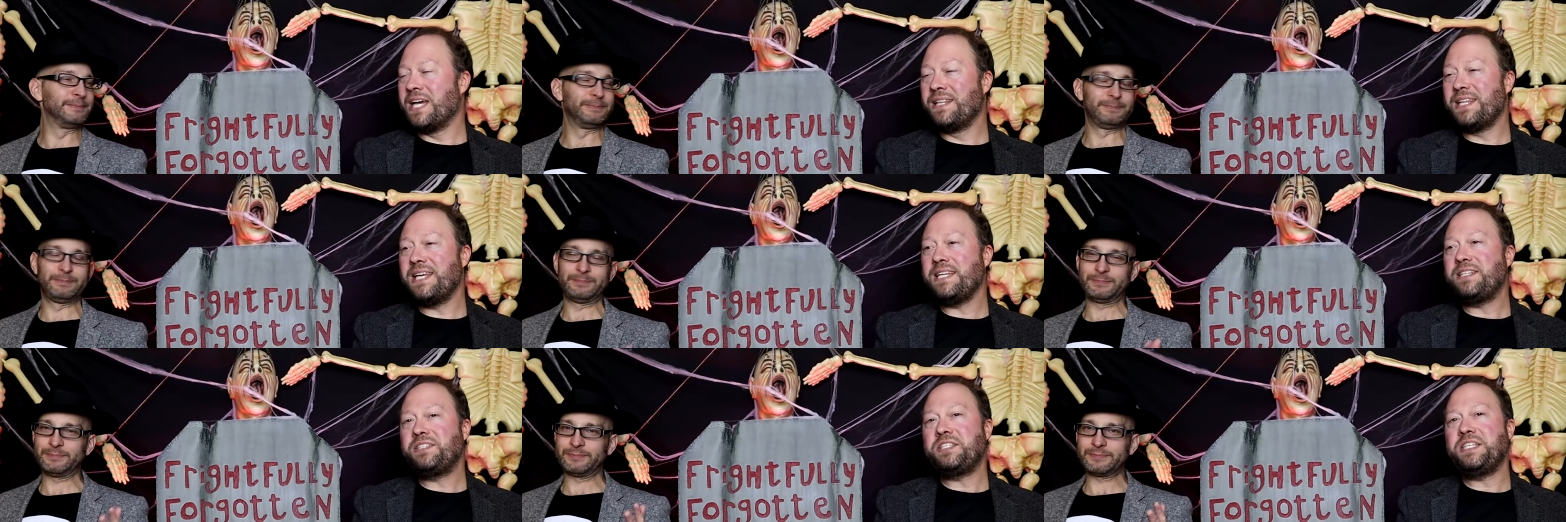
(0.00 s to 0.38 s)

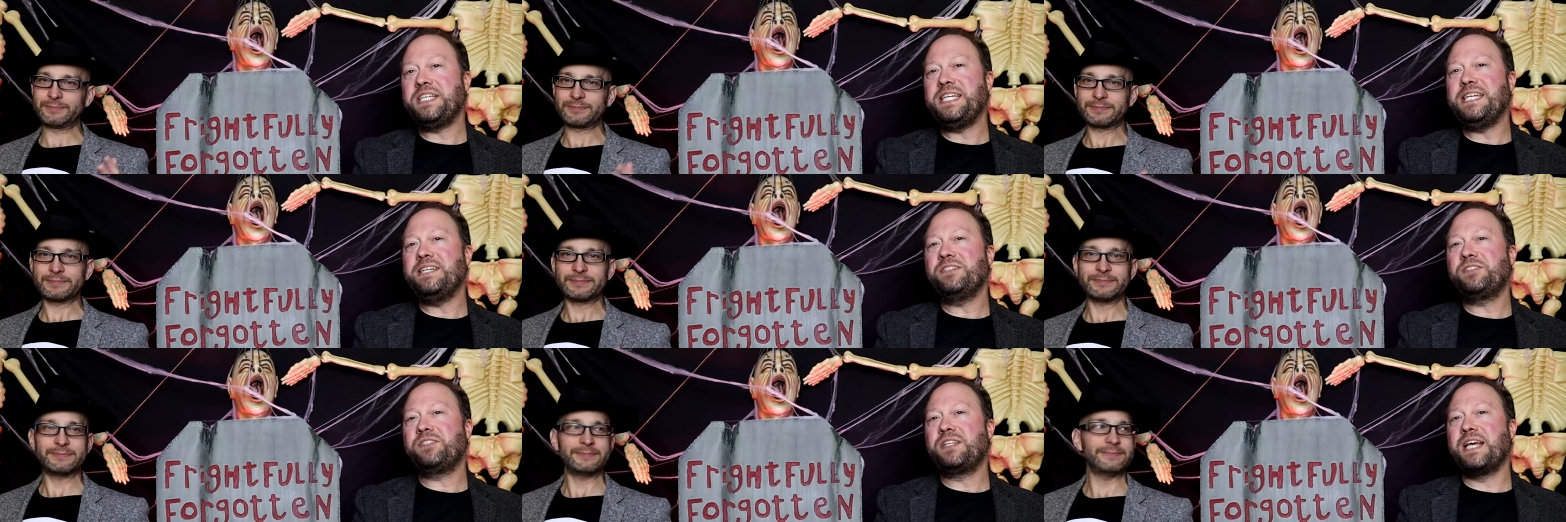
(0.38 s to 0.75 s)
Speaker 1: And they
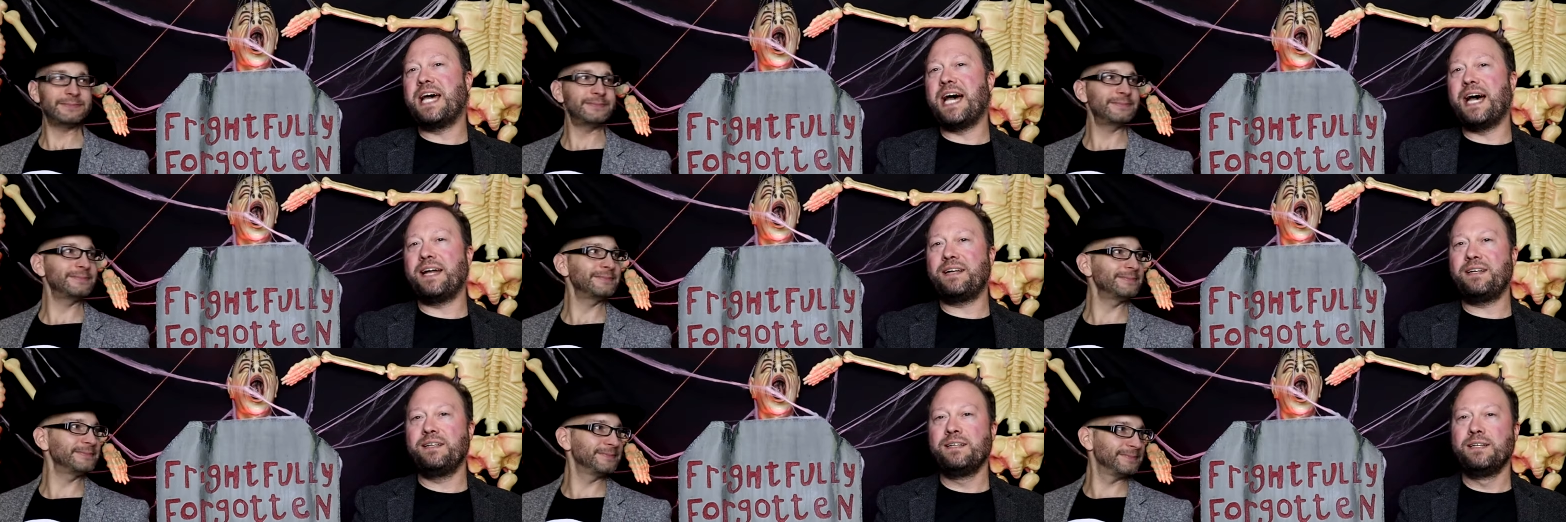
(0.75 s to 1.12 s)
tease
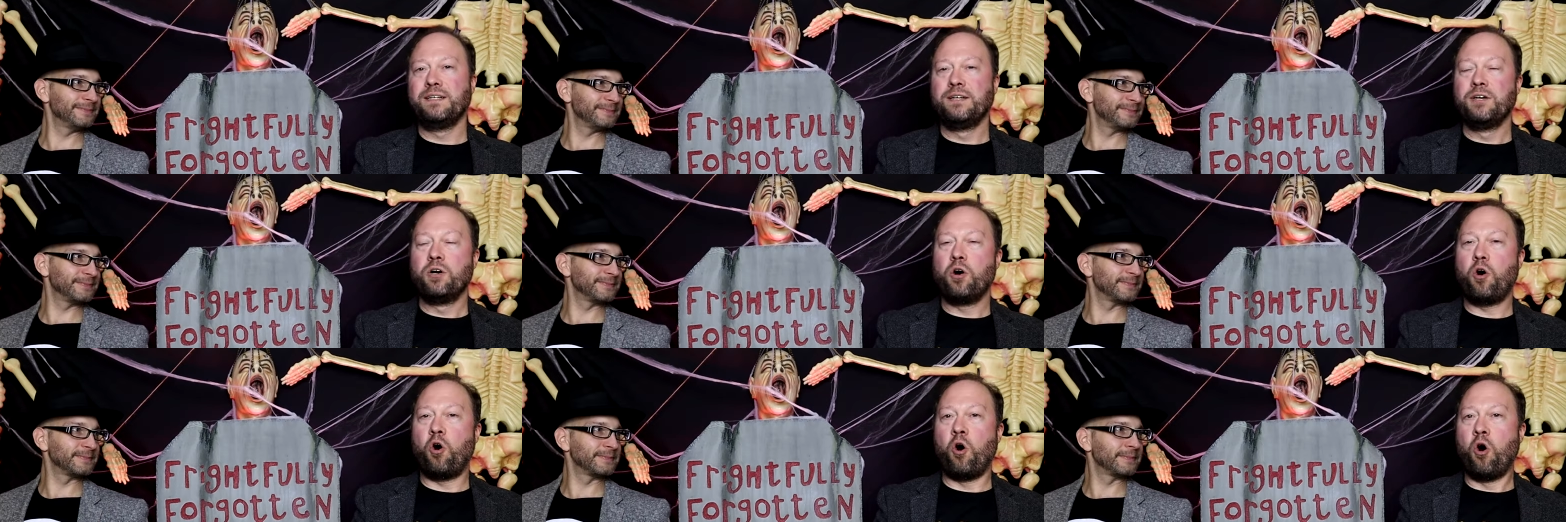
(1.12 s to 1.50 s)
that
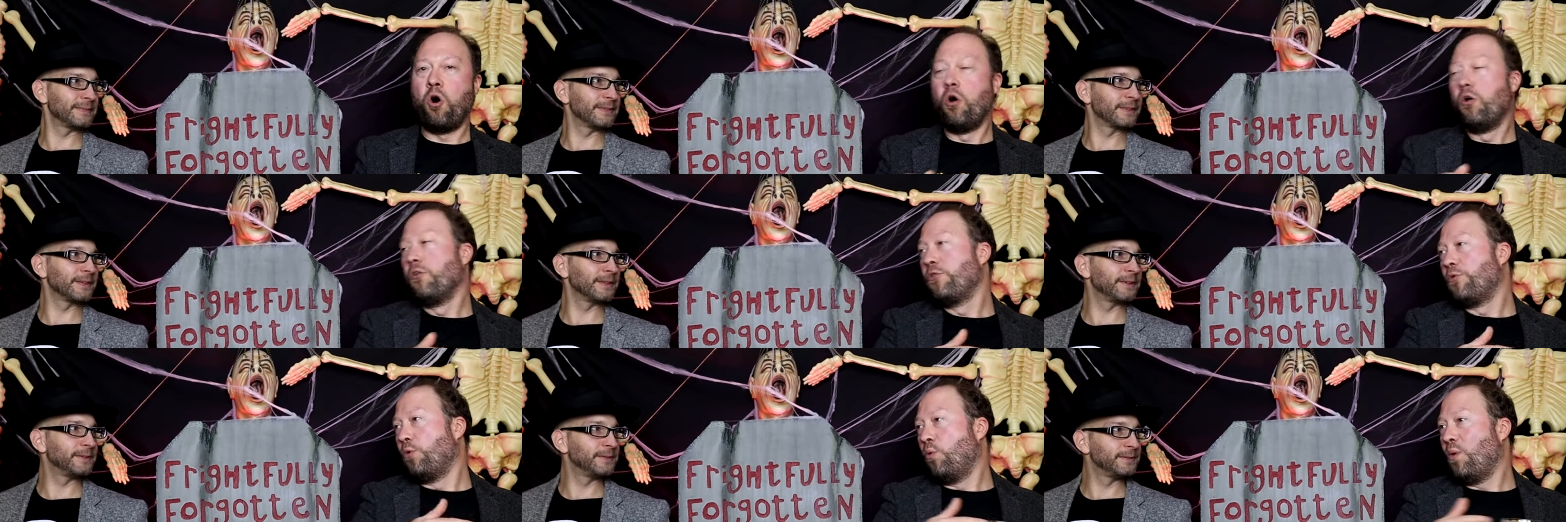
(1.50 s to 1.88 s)

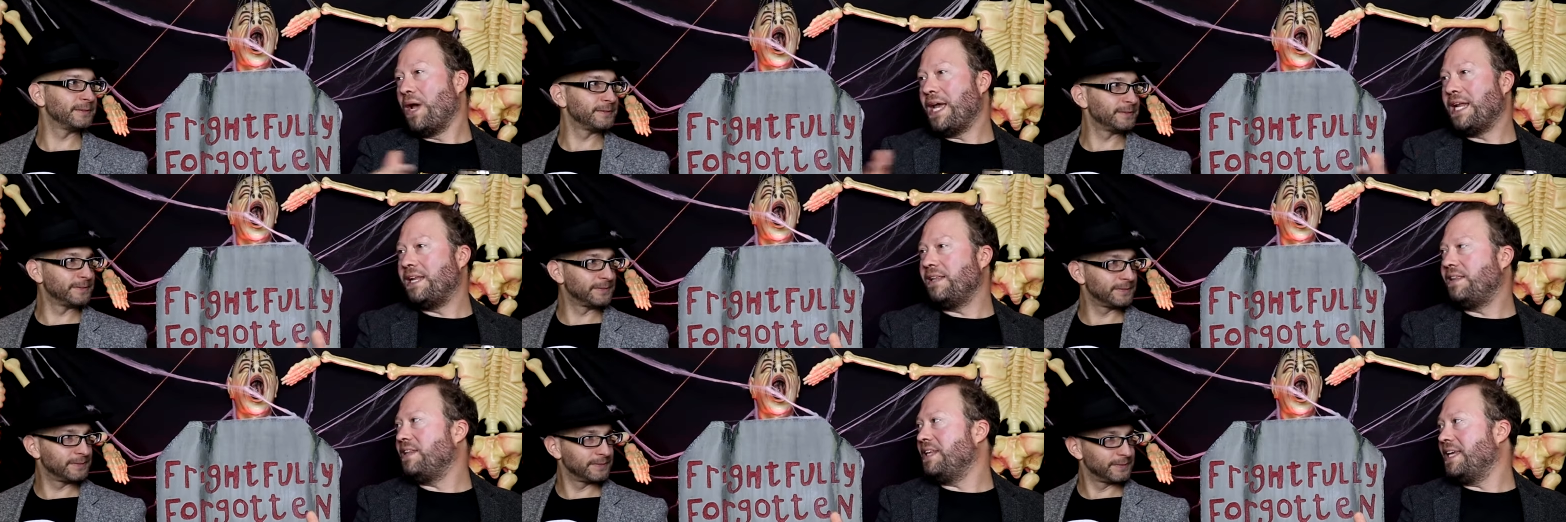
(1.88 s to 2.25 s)
all the
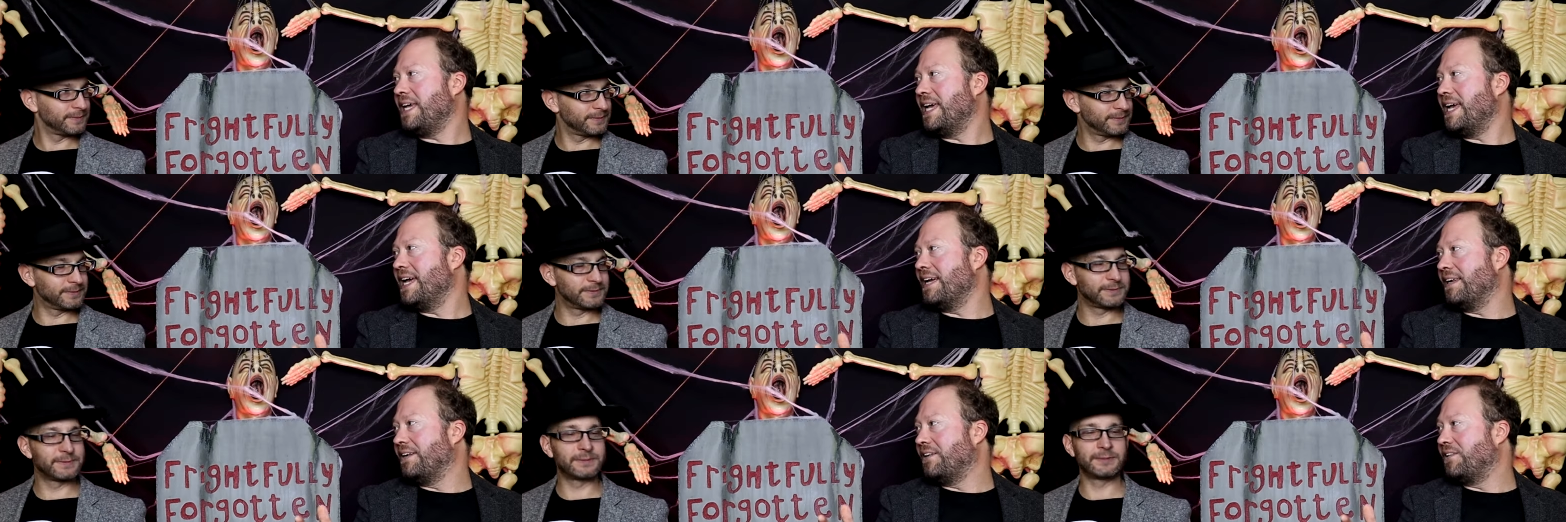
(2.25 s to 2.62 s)
way to
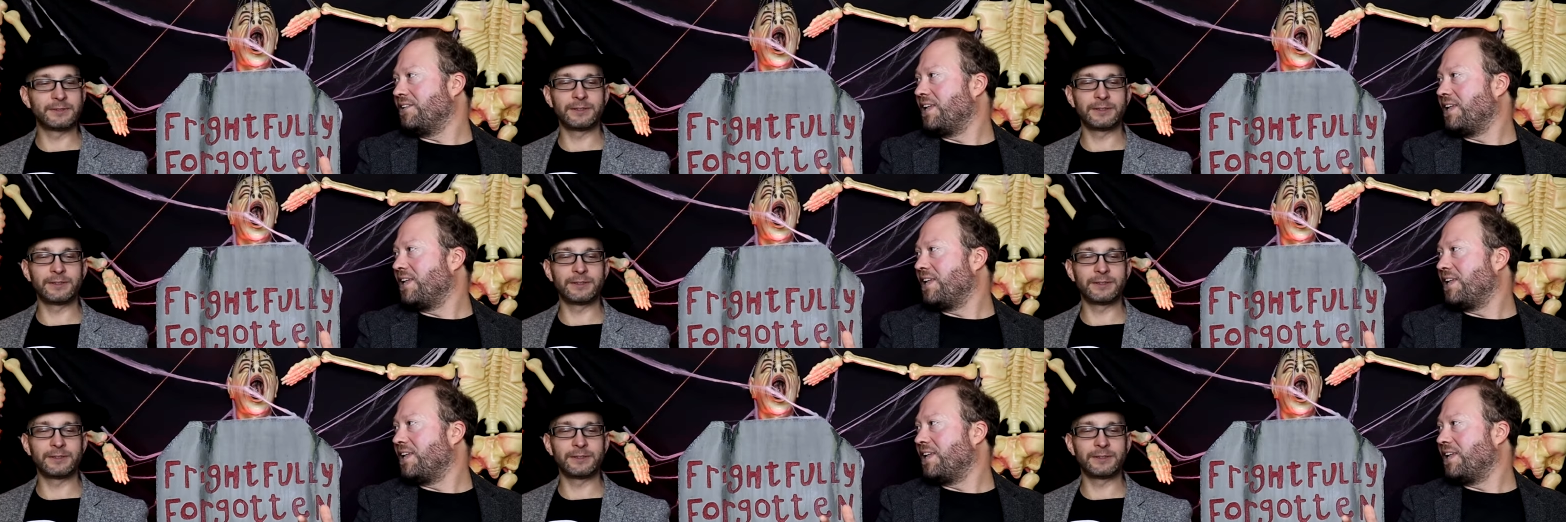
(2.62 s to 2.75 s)
the end.